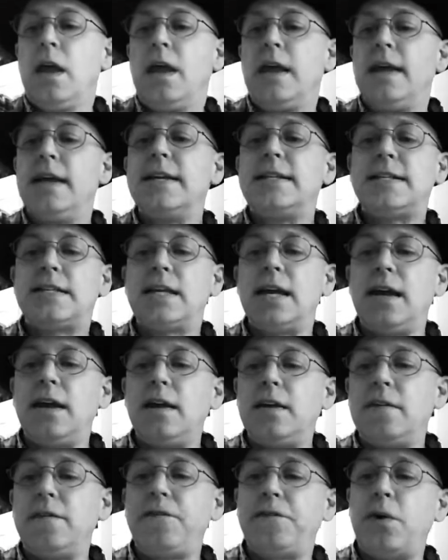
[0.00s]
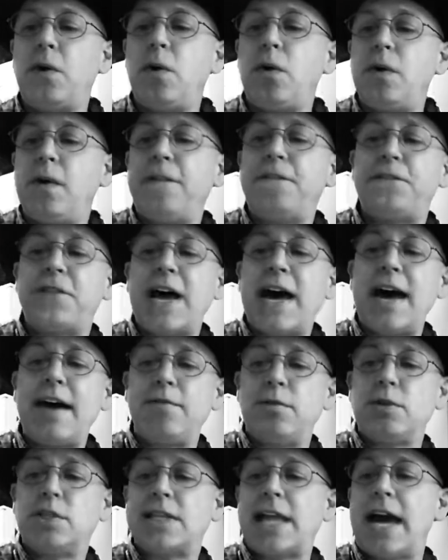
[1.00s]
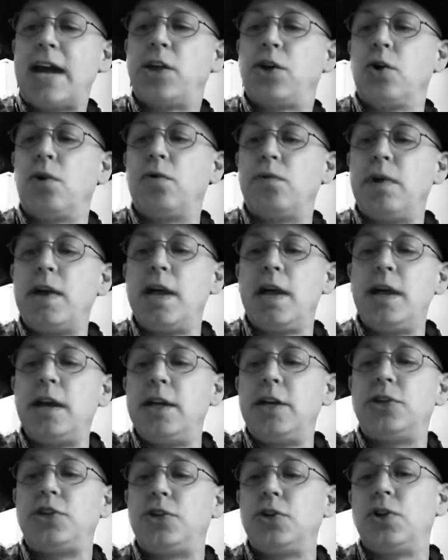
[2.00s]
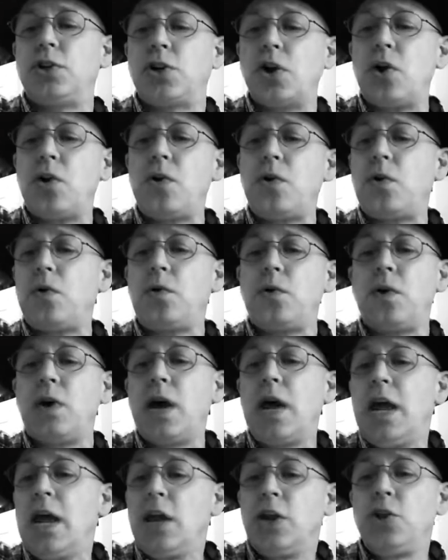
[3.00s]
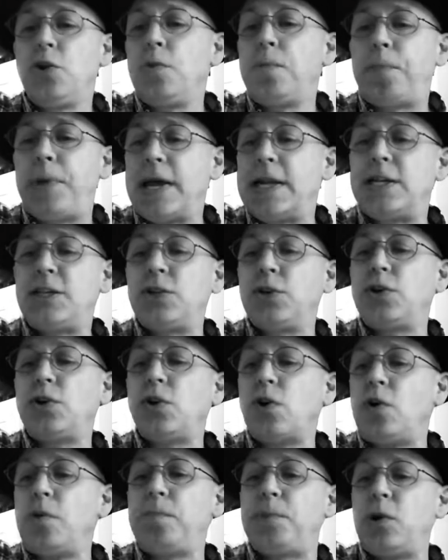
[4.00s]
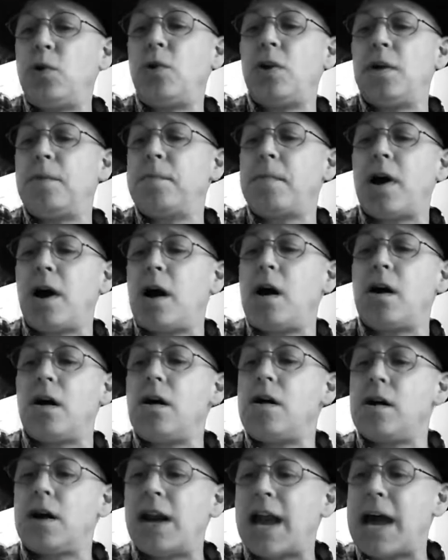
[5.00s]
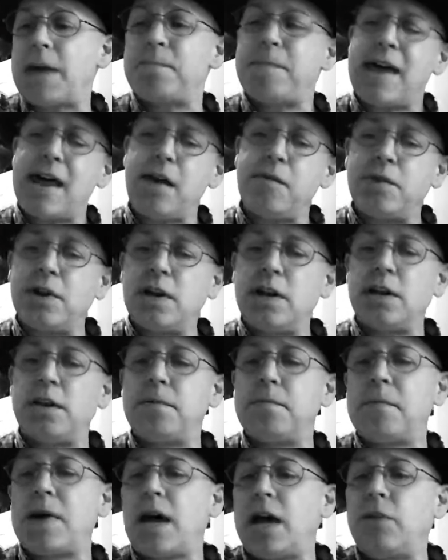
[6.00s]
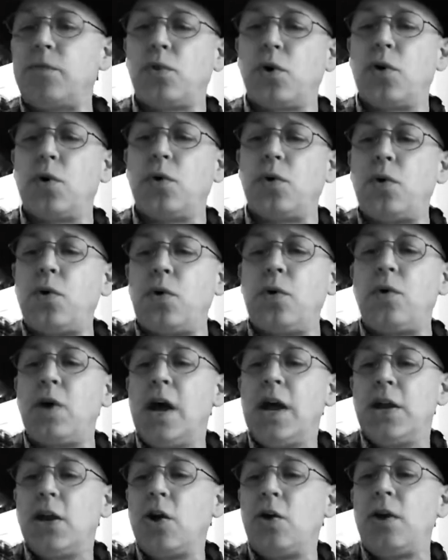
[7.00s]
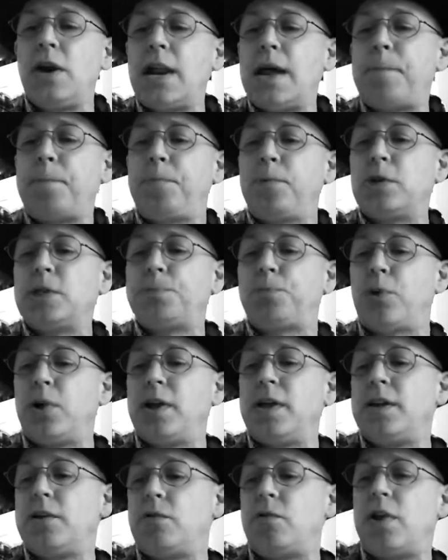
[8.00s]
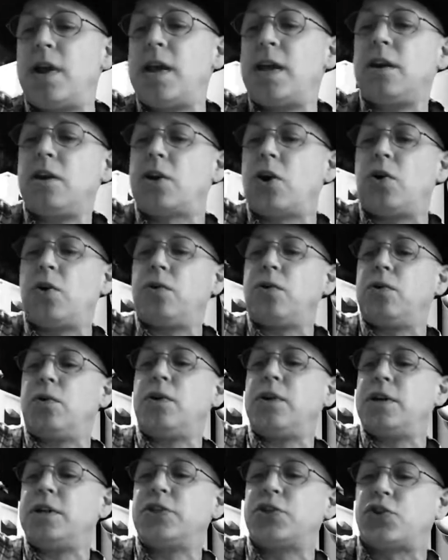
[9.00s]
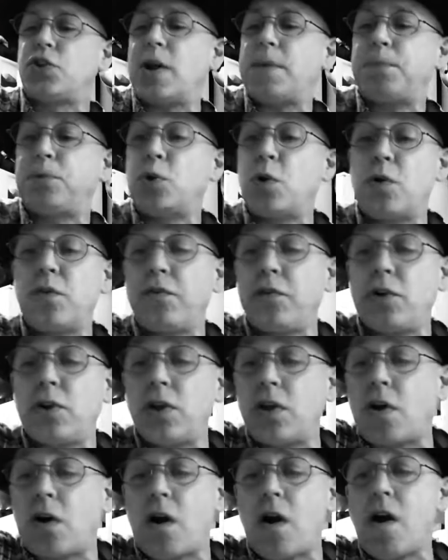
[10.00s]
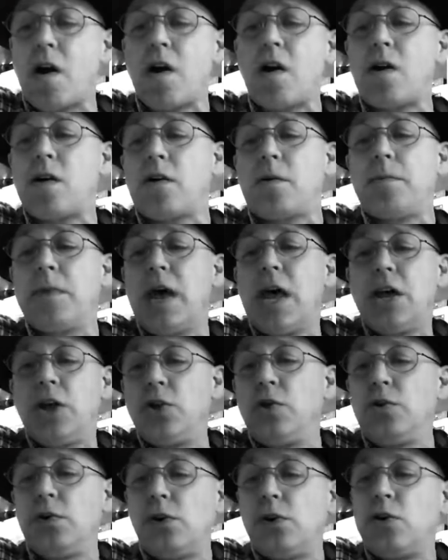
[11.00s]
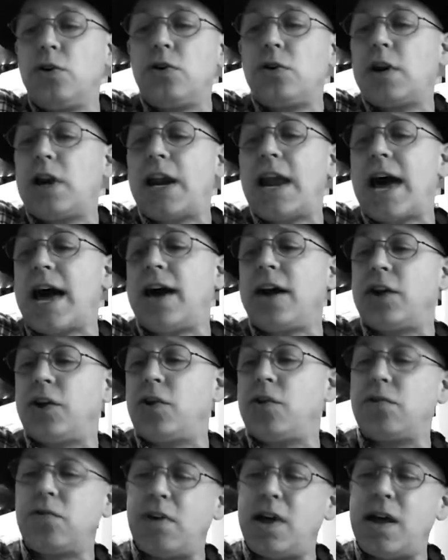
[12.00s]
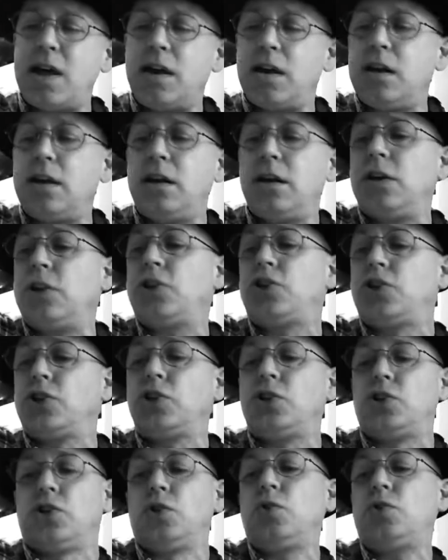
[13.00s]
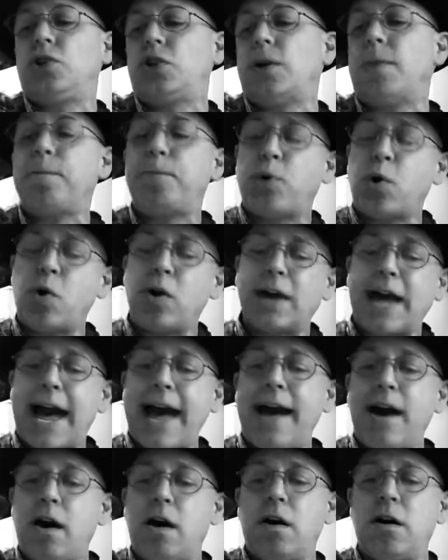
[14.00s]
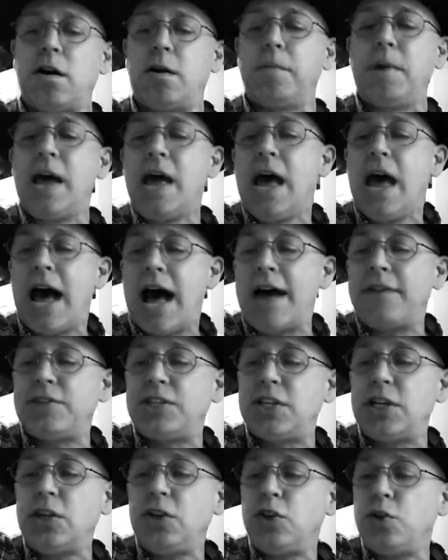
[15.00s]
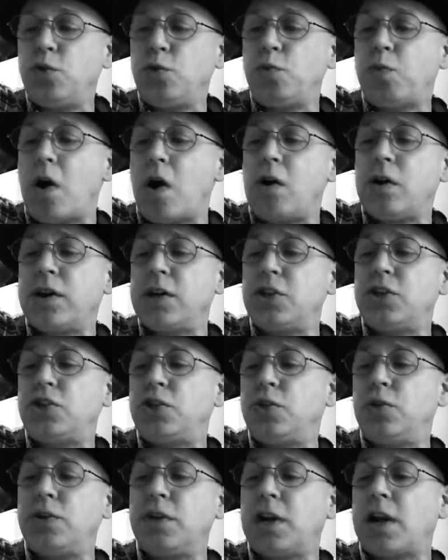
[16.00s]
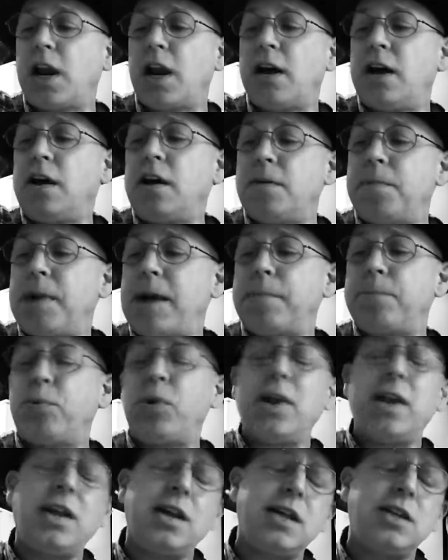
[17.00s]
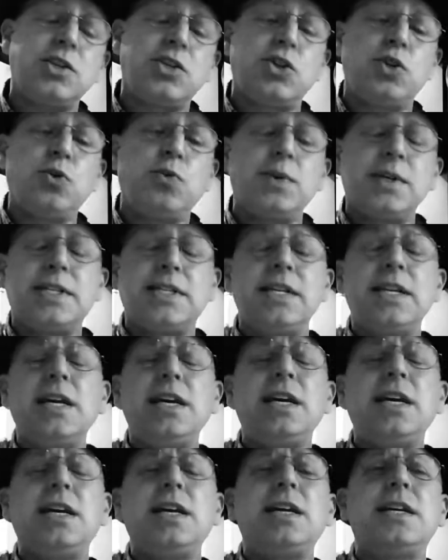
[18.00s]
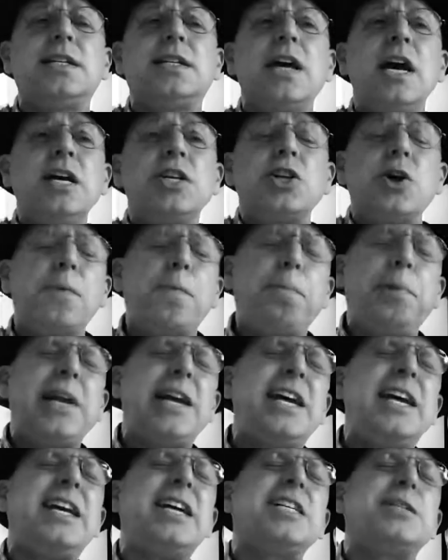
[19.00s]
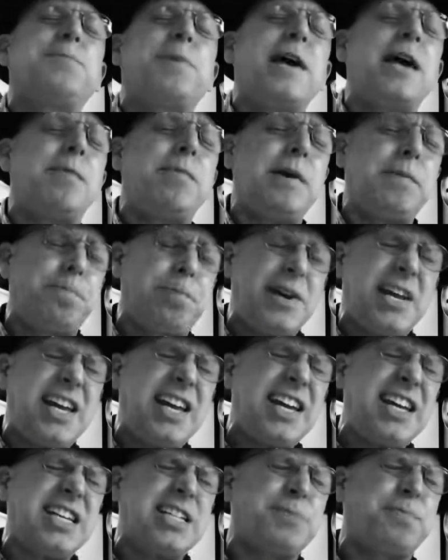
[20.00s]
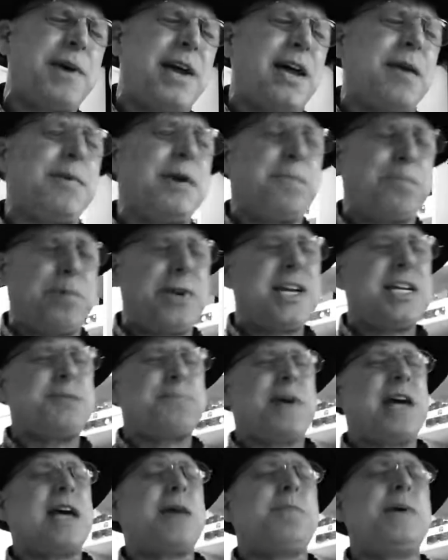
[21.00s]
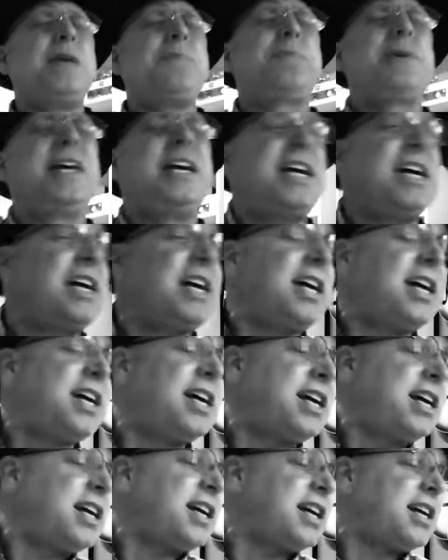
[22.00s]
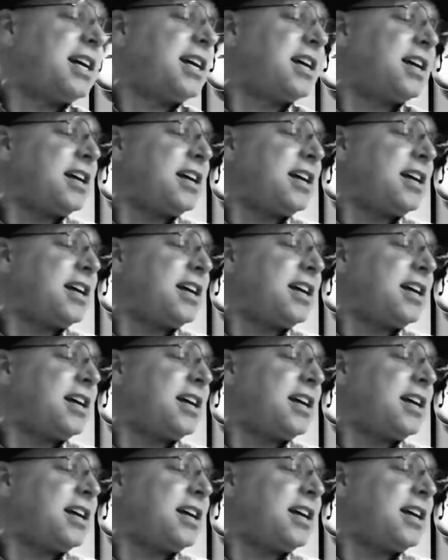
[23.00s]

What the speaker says: It's 10:45, looks like you're ready to go. You pencil your beauty mark like Marilyn Monroe. Your leopard print raincoat is draped over your arm. You look like you're ready to do some poor guy harm. I've seen you walk into a club and bring it to its knees. So please, baby, please, baby, please, baby, please.